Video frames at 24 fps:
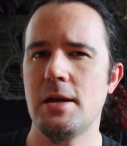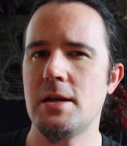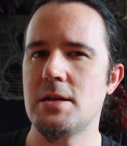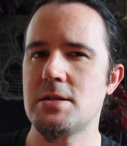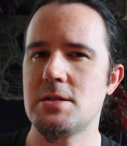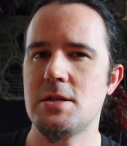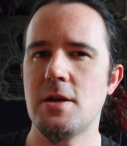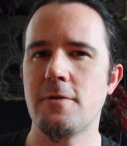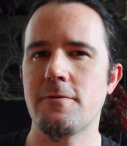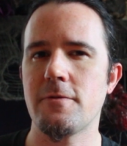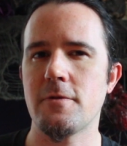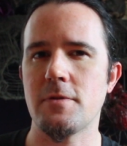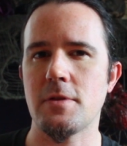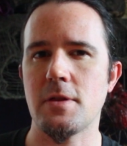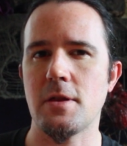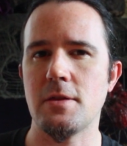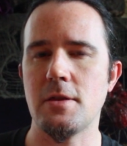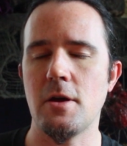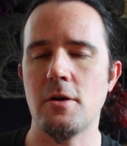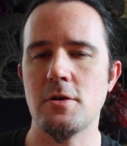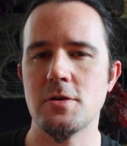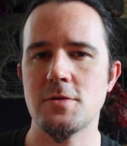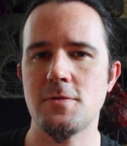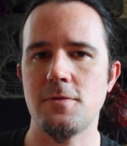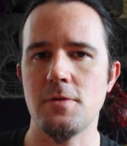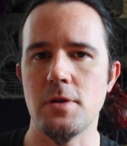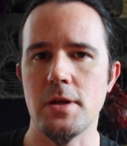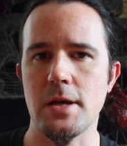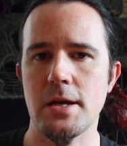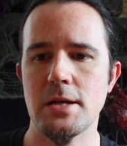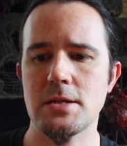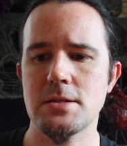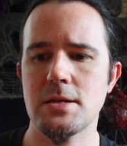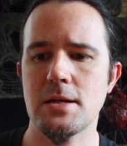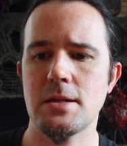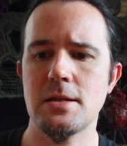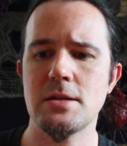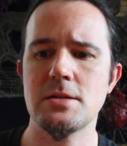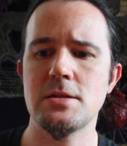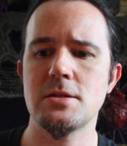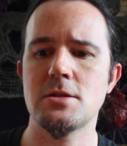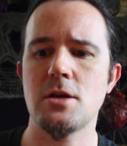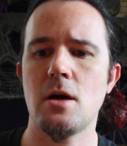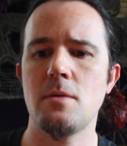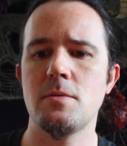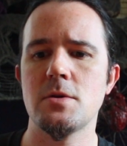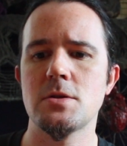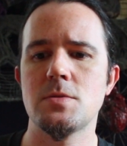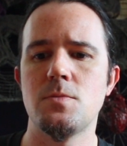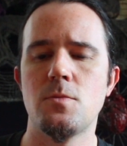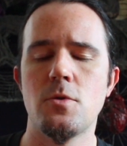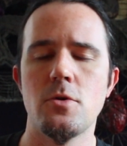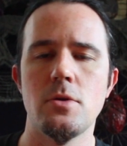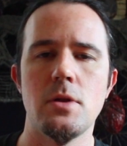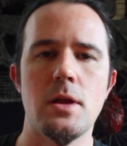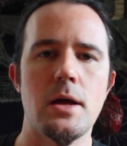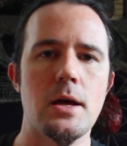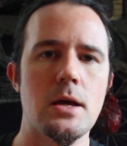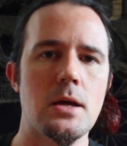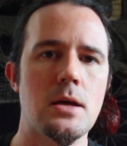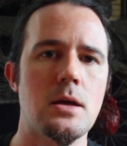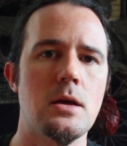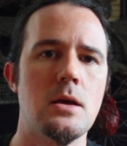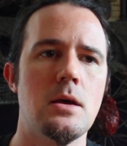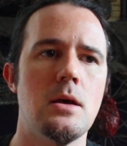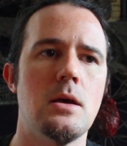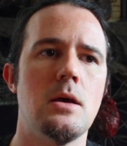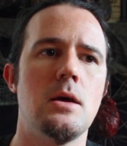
is different than those flicks. This is almost more like,